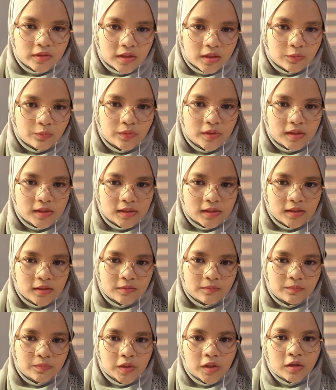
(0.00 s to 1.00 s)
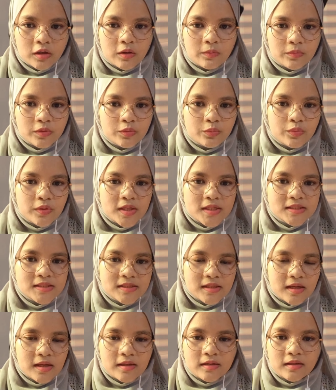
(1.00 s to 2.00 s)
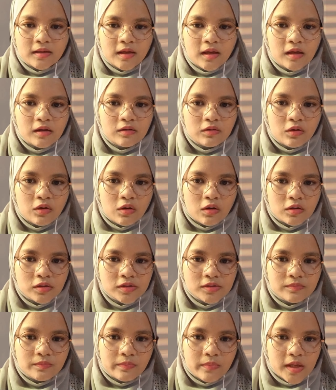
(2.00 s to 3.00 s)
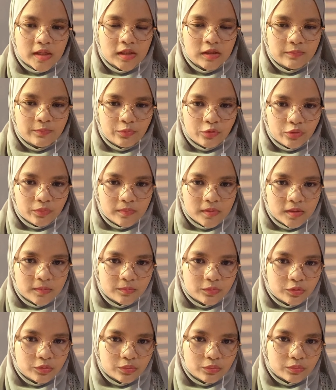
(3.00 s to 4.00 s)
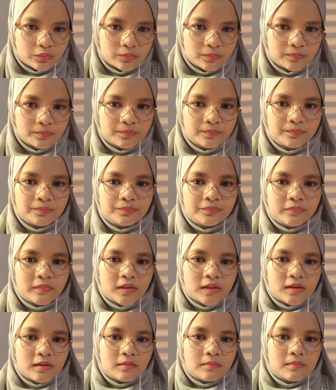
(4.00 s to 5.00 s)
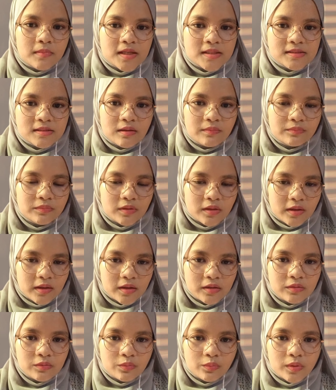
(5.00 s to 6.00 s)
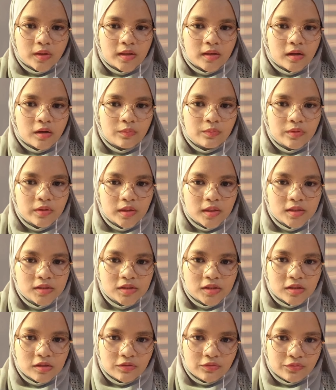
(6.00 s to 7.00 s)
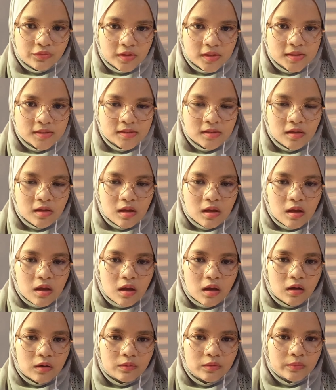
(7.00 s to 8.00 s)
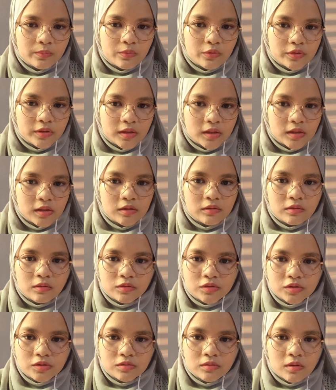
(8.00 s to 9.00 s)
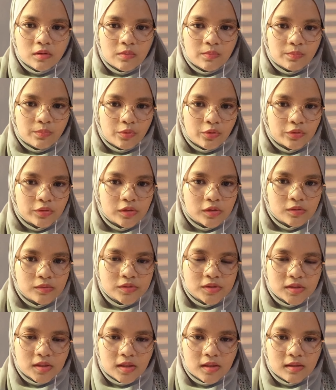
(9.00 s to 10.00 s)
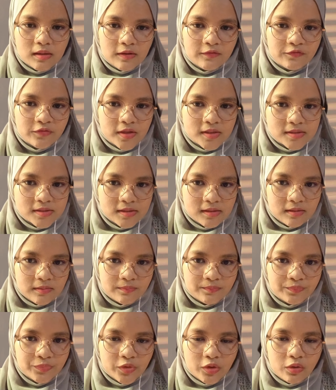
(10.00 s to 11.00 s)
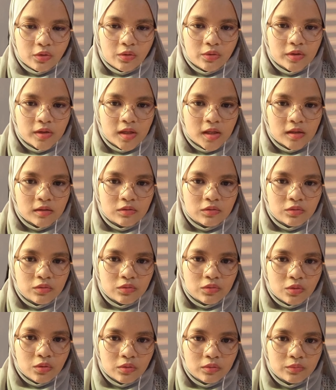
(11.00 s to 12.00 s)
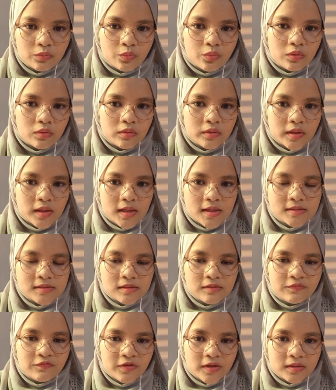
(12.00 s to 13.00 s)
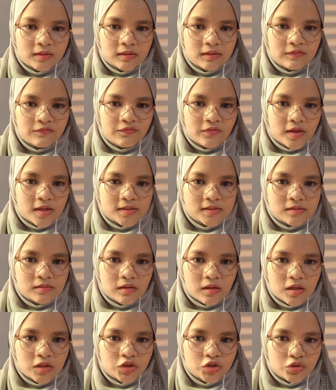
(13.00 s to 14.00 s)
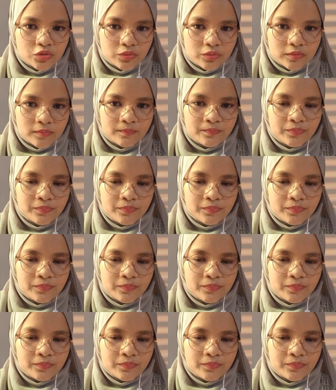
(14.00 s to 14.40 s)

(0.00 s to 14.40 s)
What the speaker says: that we eat become a waste and can cause many problems too. But sometimes when our age increase, our body don't produce enough enzyme or they don't work as effective as they should,